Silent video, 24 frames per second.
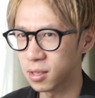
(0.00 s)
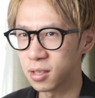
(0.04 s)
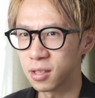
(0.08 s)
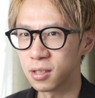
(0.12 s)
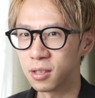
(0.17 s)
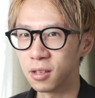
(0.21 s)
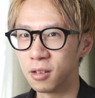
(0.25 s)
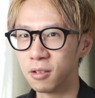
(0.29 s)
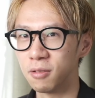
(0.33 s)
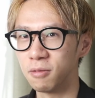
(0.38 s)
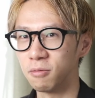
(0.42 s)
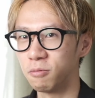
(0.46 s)

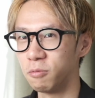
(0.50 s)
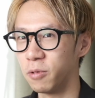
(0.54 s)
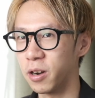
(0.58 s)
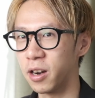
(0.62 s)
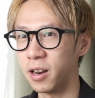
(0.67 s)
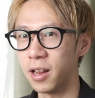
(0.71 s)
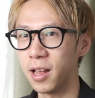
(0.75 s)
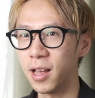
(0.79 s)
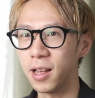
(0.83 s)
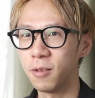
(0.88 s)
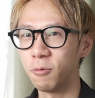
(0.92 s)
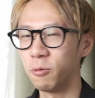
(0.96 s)
So what
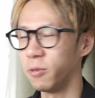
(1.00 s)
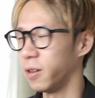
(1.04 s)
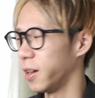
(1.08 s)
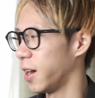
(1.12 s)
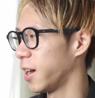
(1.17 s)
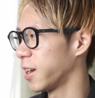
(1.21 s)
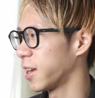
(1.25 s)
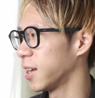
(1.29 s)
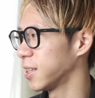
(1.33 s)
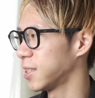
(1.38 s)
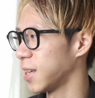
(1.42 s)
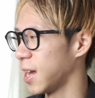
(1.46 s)
I
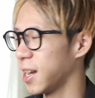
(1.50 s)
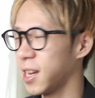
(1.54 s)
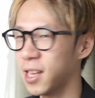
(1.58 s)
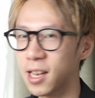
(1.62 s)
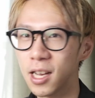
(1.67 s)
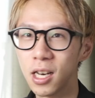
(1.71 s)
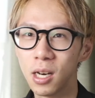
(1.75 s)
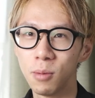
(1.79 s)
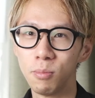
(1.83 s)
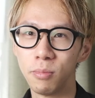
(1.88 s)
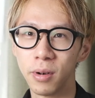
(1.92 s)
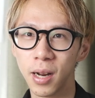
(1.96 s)
guess any
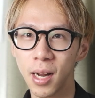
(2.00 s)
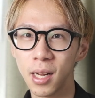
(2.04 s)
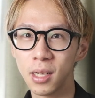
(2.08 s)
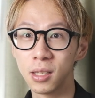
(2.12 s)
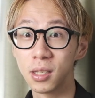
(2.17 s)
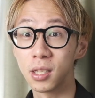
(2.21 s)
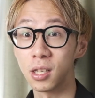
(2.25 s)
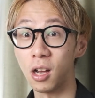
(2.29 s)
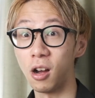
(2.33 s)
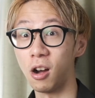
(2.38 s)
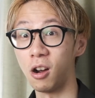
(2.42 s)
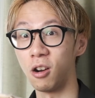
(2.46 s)
kind of
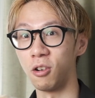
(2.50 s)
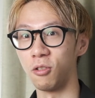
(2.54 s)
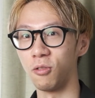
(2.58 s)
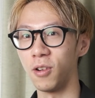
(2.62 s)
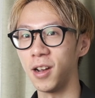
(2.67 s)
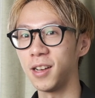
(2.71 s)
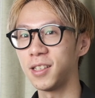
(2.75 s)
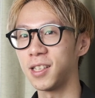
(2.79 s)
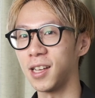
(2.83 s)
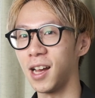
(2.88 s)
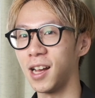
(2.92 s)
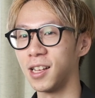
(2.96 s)
brands are
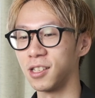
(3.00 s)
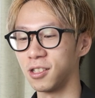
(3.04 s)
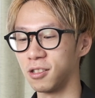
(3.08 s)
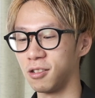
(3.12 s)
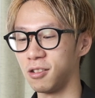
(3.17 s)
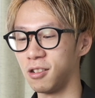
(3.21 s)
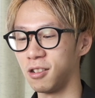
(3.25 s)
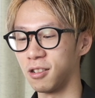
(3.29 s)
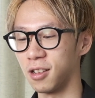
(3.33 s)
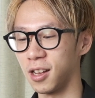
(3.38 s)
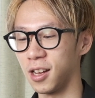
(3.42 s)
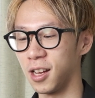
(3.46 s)
right, as
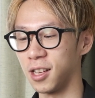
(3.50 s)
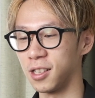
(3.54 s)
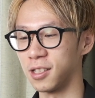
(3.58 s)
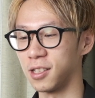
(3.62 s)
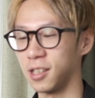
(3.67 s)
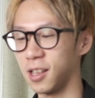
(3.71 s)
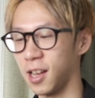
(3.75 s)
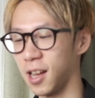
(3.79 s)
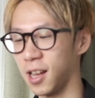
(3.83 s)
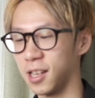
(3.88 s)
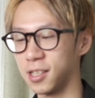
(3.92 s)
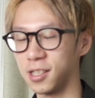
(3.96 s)
long as
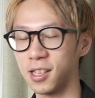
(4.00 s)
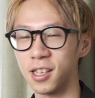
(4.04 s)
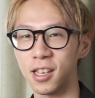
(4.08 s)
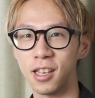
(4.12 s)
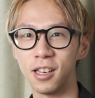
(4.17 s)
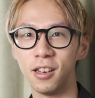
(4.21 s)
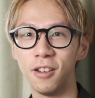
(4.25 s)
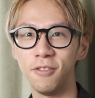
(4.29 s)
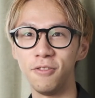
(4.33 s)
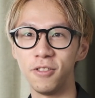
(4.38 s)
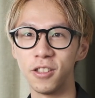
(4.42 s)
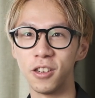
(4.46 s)
it has like
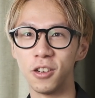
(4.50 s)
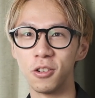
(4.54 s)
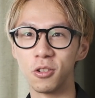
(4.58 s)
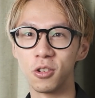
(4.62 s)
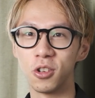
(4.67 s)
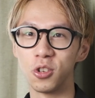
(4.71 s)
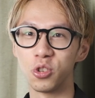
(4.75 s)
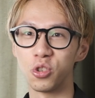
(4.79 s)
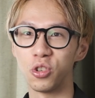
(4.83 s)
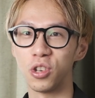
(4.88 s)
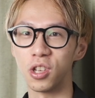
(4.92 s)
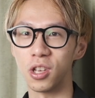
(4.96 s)
enough,
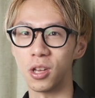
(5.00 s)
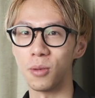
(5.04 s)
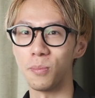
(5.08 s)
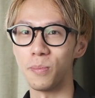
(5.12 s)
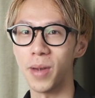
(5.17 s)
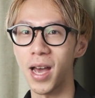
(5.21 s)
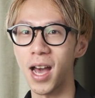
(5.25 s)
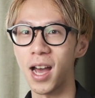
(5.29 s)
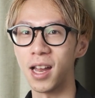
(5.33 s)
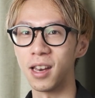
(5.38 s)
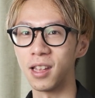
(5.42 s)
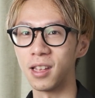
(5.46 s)
cushioning and
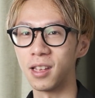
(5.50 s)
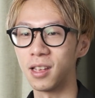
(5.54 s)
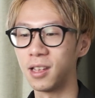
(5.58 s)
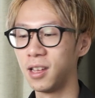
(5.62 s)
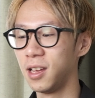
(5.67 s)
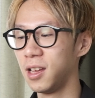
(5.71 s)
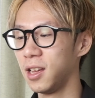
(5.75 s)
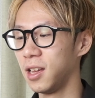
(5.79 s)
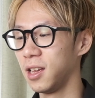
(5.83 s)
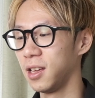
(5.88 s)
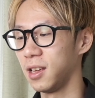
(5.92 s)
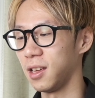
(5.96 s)
padding.
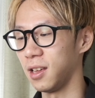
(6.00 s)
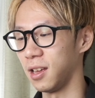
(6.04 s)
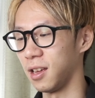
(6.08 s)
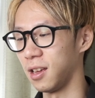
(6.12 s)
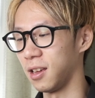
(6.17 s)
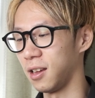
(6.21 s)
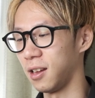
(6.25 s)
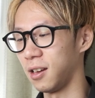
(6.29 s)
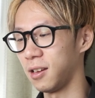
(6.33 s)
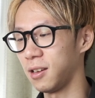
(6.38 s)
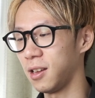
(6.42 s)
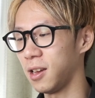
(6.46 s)

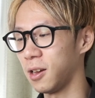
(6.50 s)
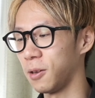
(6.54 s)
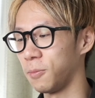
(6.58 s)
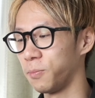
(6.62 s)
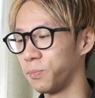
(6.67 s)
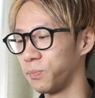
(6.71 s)
And yeah,